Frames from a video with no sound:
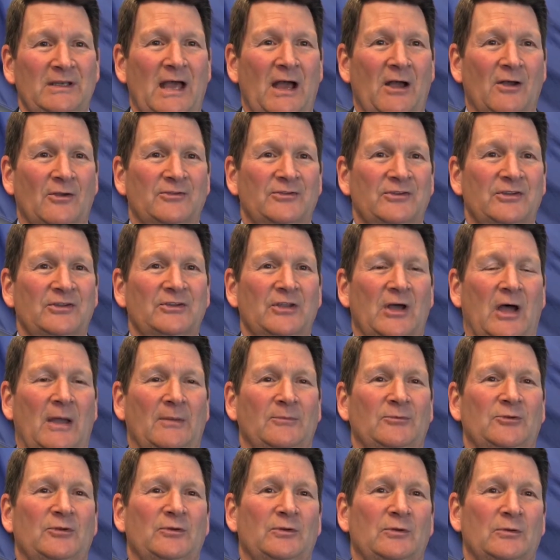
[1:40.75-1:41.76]
now's the
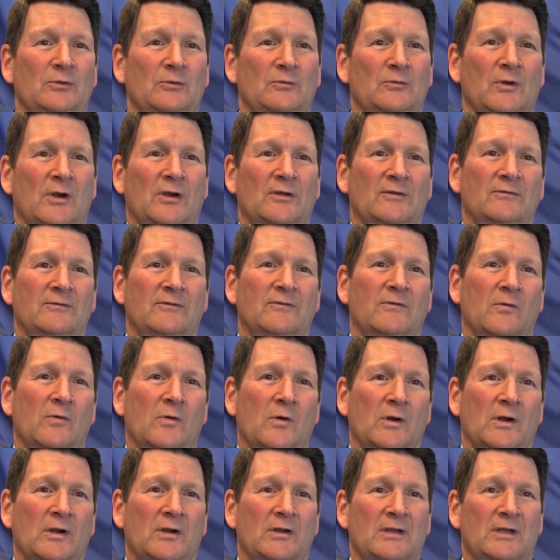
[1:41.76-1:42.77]
time to run
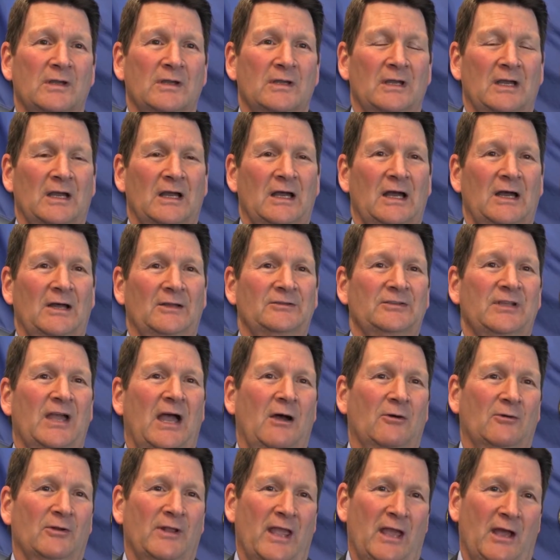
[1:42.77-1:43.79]
for
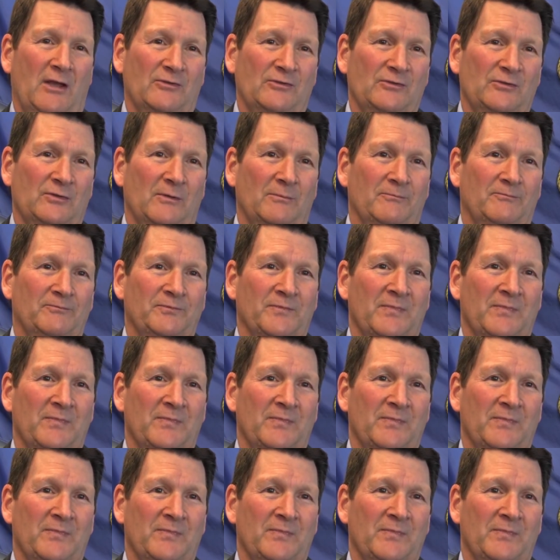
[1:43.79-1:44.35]
town council.